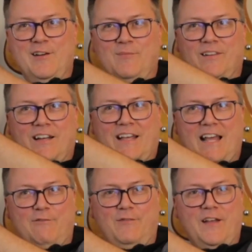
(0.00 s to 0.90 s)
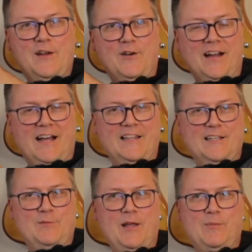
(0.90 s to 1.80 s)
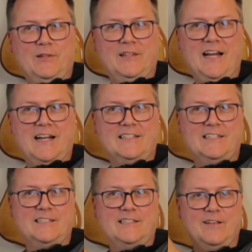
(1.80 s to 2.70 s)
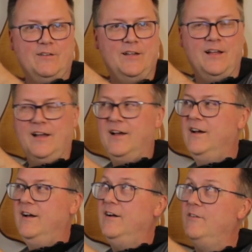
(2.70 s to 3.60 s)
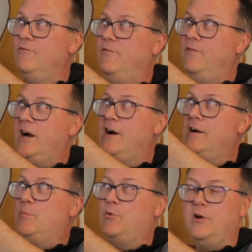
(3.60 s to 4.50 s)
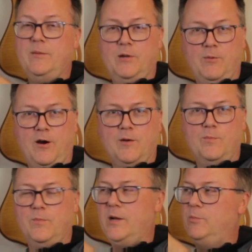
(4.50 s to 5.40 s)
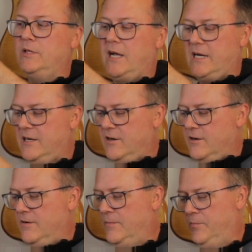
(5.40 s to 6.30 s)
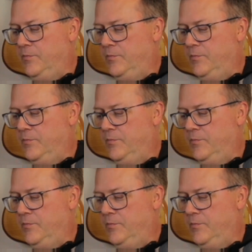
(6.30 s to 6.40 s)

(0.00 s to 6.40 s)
But look at that figuring on this maple neck. It's just very premium hard maple neck here.